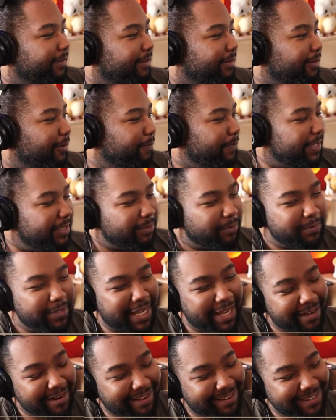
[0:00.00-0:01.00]
Don't be so
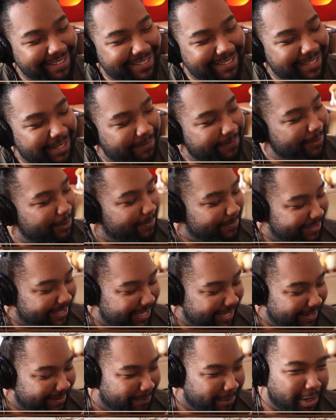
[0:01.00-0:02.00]
down on yourself. You know what I'm
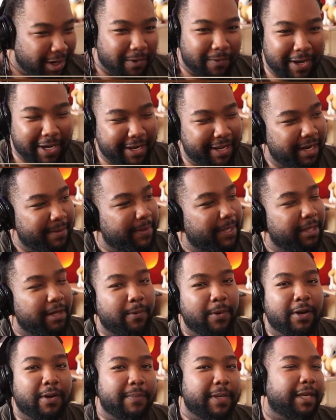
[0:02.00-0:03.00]
saying? We are ranking anime though.
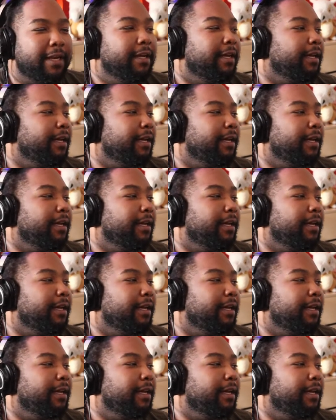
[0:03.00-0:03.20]
Welcome in.